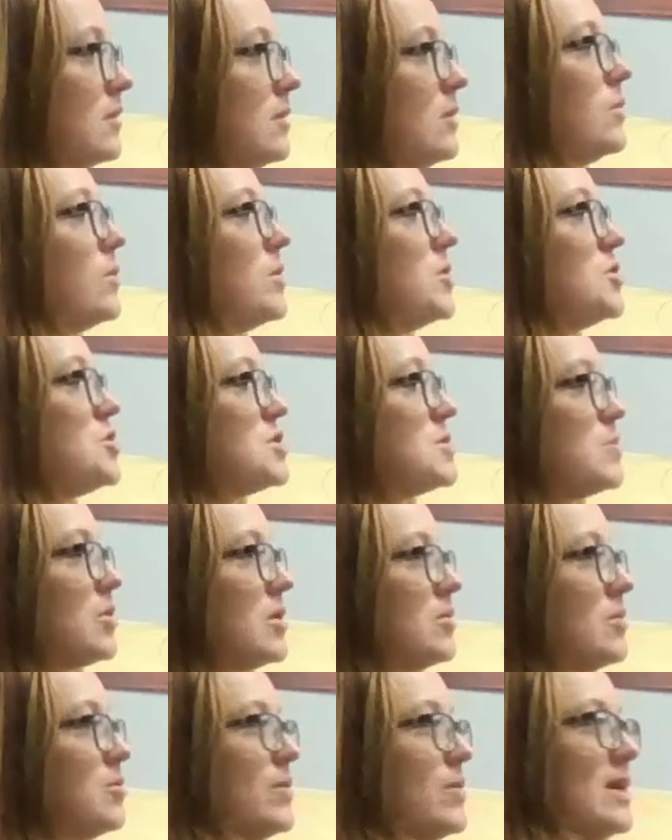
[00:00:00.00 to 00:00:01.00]
Orange is
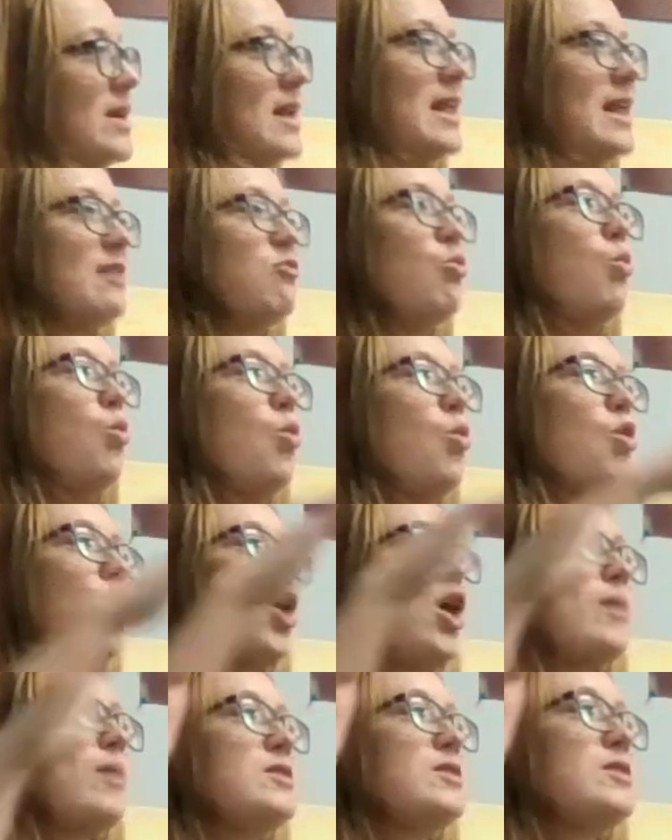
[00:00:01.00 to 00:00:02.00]
purple. We get a lot of
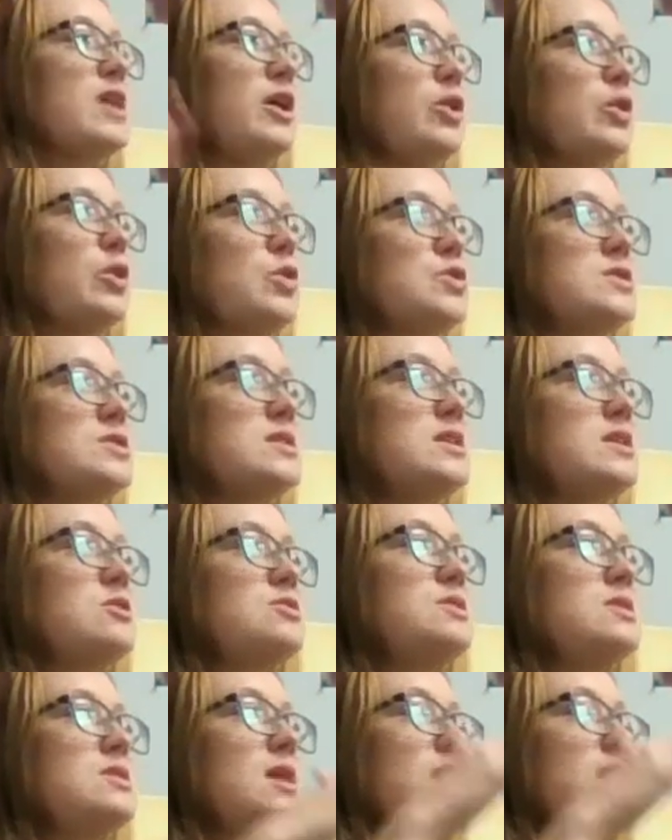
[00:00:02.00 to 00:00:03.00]
warm colors in here
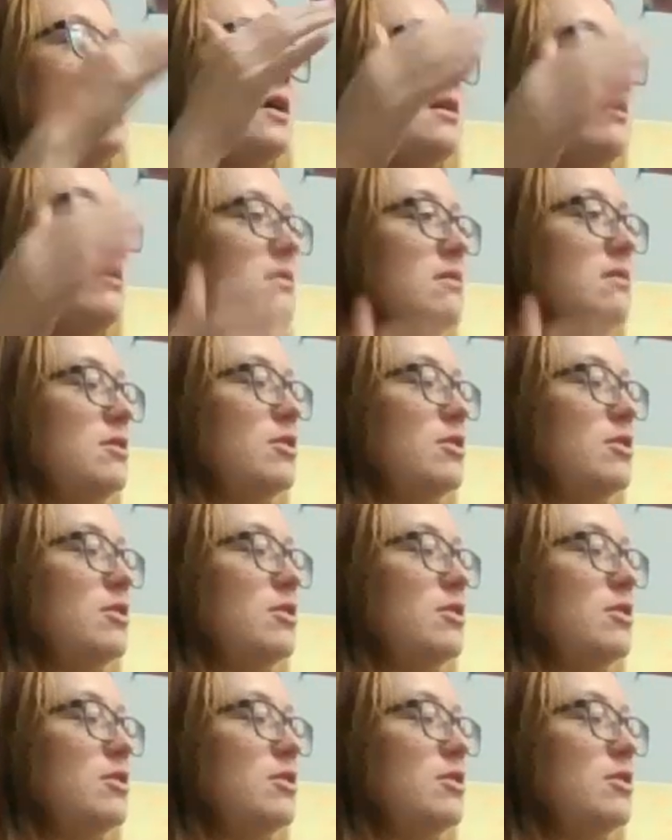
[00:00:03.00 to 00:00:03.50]
today.